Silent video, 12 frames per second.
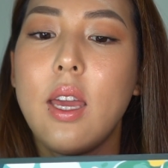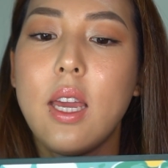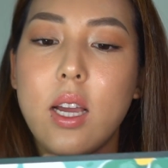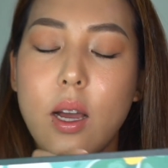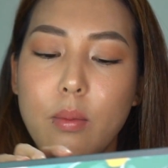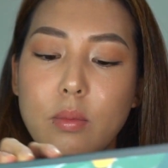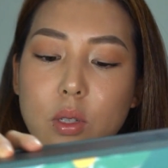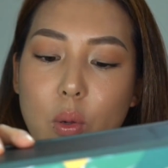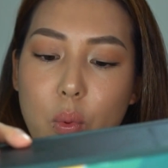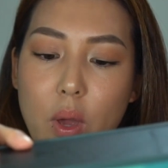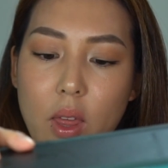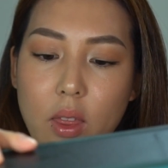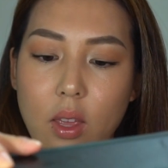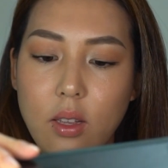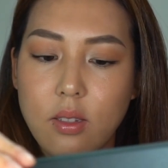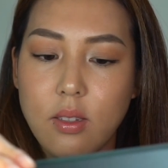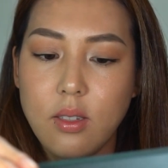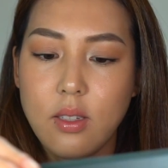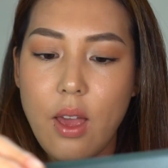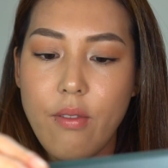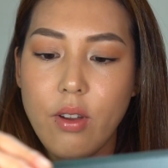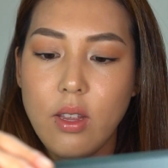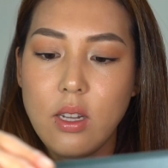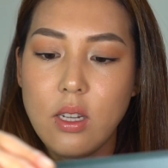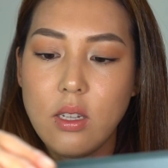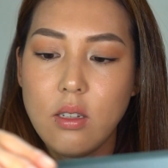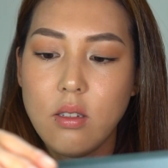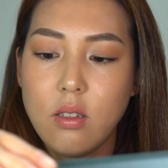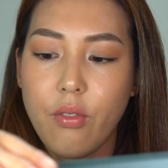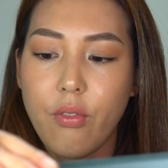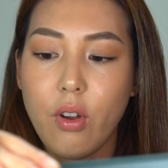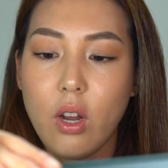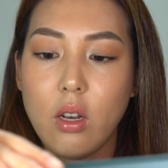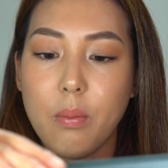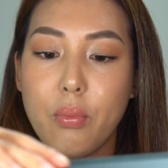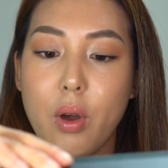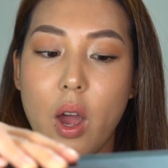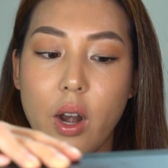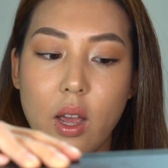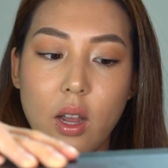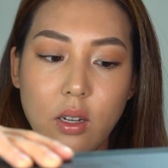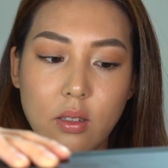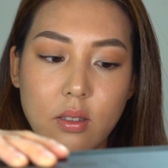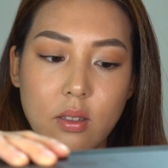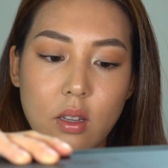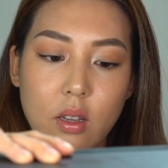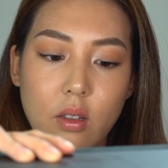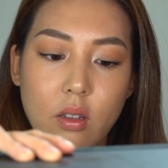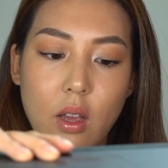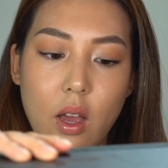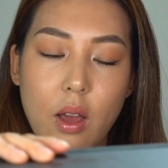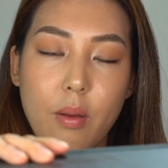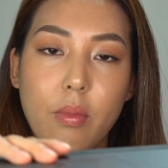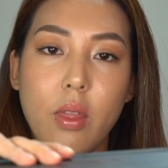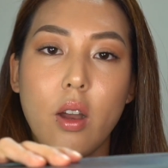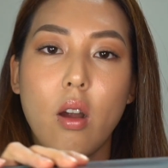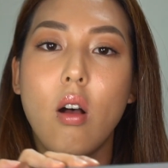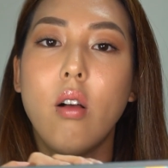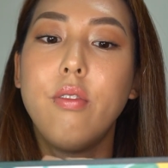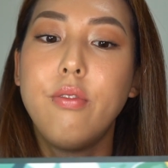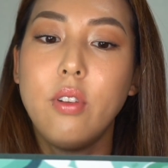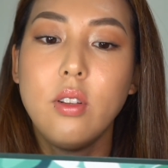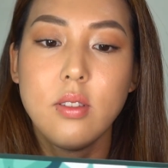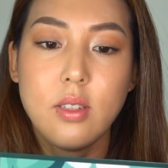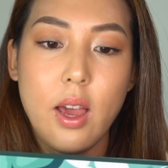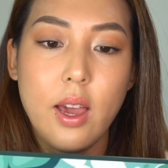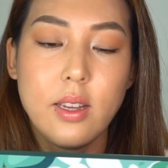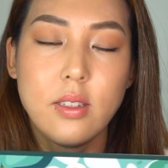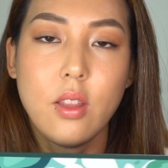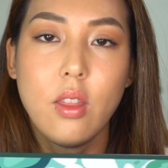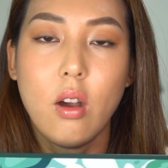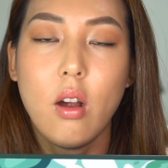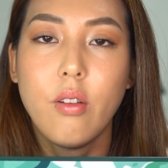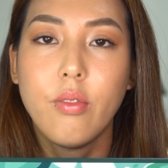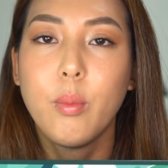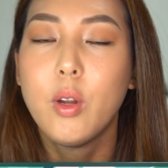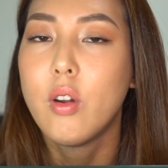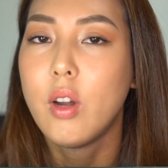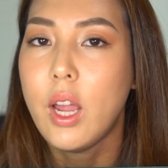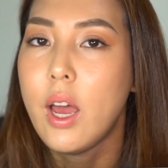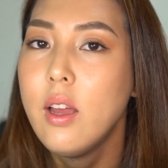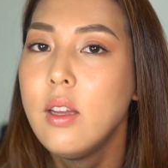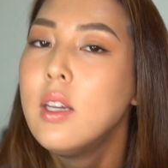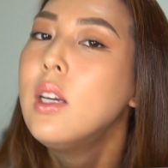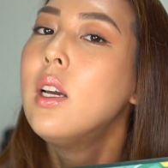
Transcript: It comes with 7 different products. They're all full size and they're all from Korea.